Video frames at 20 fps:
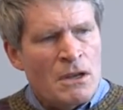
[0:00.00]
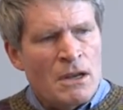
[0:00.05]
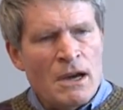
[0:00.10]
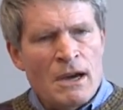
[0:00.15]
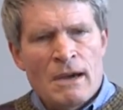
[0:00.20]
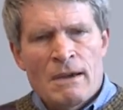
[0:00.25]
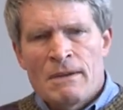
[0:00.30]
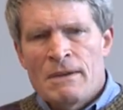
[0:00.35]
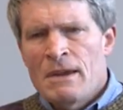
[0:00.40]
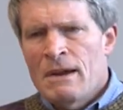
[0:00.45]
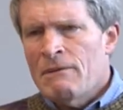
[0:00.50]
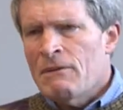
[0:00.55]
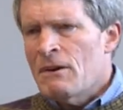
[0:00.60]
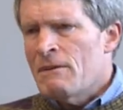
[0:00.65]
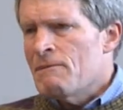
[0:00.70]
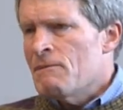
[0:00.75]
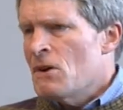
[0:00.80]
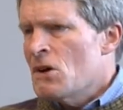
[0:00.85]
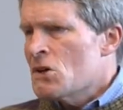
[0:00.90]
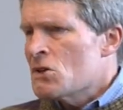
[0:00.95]
Now, I never
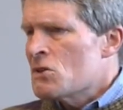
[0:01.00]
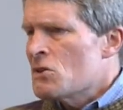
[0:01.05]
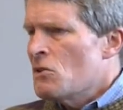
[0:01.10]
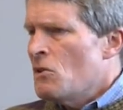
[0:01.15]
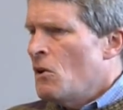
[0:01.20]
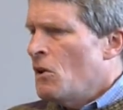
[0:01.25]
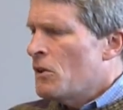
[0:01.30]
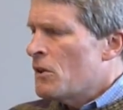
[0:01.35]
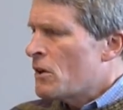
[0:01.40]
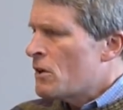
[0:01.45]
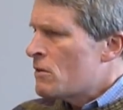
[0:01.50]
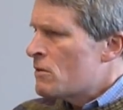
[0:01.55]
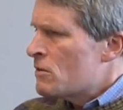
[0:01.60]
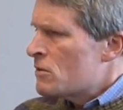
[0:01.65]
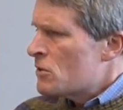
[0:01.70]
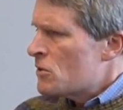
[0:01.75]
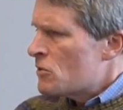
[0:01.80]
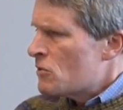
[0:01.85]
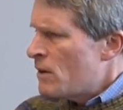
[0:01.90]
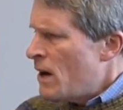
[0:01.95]
envisioned all the
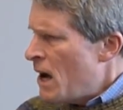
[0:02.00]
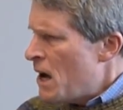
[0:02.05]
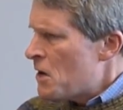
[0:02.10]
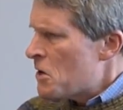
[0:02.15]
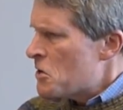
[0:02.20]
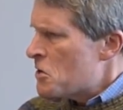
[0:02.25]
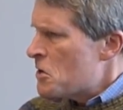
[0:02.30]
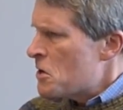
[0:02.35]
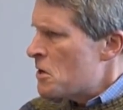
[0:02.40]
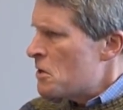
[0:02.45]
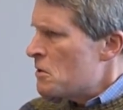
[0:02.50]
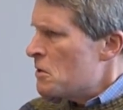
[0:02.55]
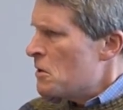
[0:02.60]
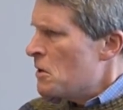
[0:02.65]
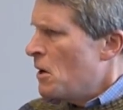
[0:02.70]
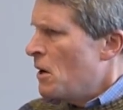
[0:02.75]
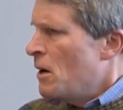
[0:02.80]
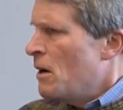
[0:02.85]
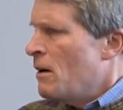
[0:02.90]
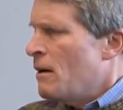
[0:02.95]
strategies
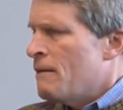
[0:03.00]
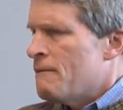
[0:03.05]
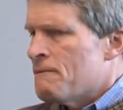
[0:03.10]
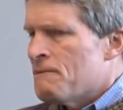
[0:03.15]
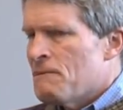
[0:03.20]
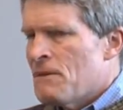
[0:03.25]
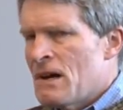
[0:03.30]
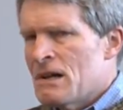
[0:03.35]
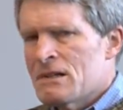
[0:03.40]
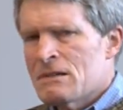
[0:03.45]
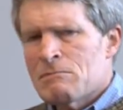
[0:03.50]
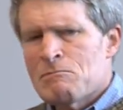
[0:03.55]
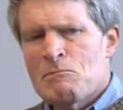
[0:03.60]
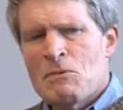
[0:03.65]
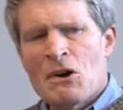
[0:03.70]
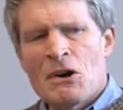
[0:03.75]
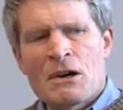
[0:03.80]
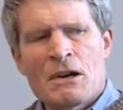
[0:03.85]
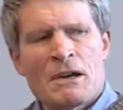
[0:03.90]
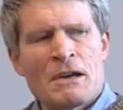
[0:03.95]
uh, on
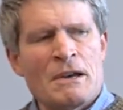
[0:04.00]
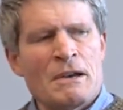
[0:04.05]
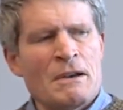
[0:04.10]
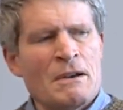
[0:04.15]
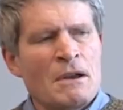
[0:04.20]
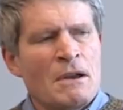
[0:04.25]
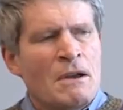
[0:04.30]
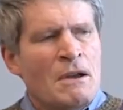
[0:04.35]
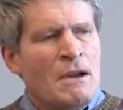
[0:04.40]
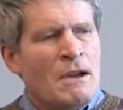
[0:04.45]
Facebook and